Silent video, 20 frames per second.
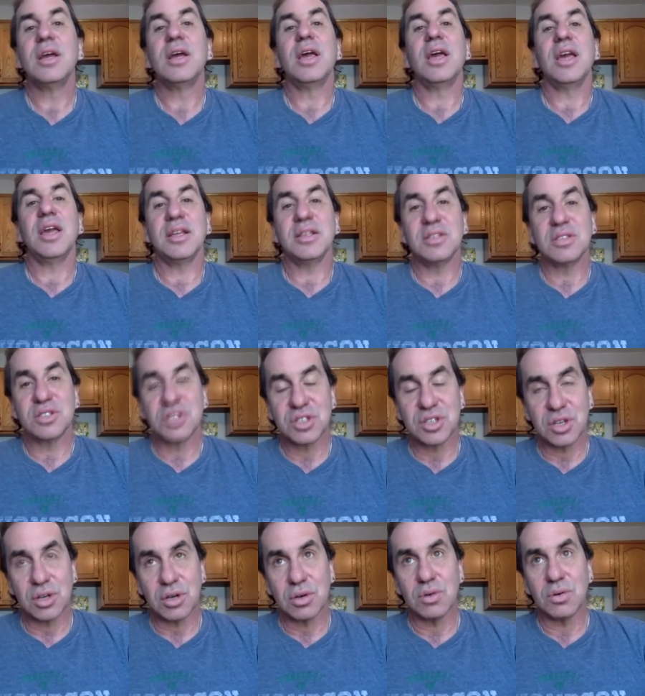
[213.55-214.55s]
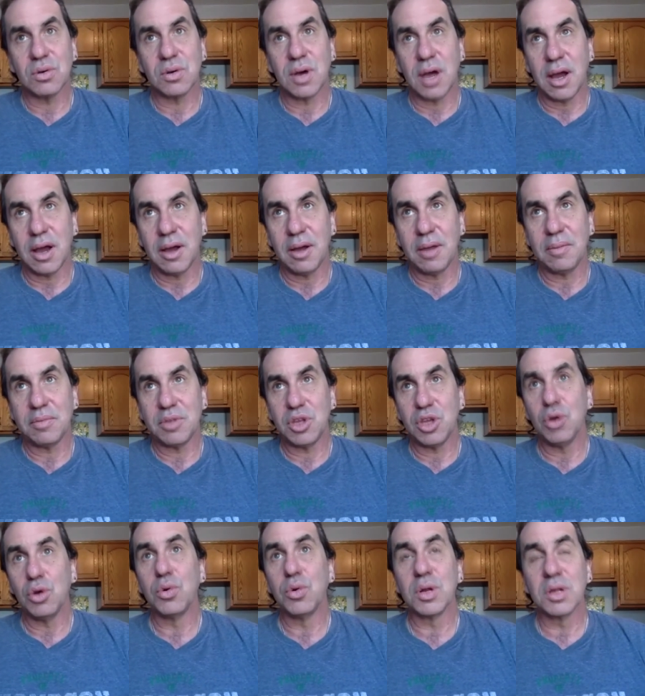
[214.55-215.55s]
And so
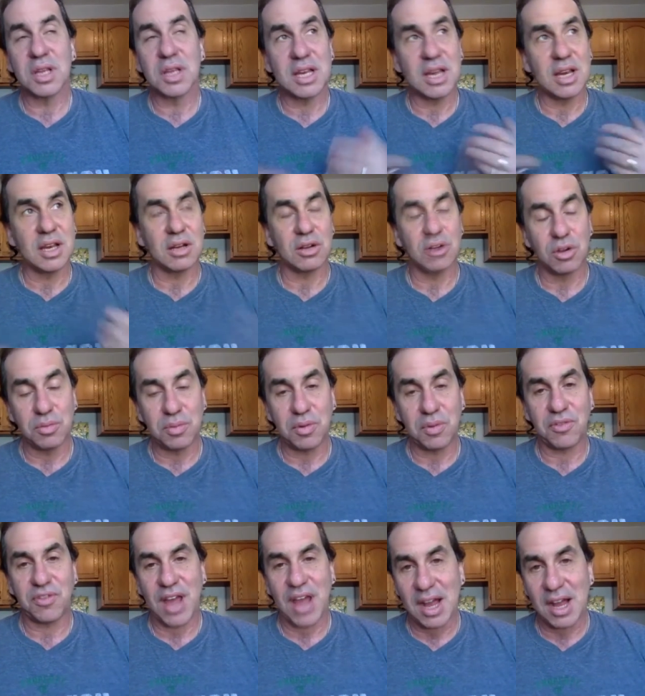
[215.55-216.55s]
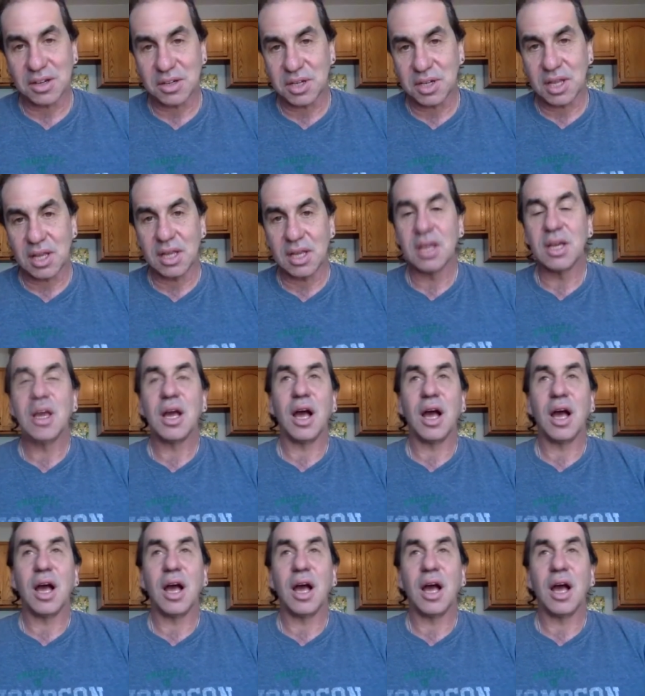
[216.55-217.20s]
you were leading a group of faculty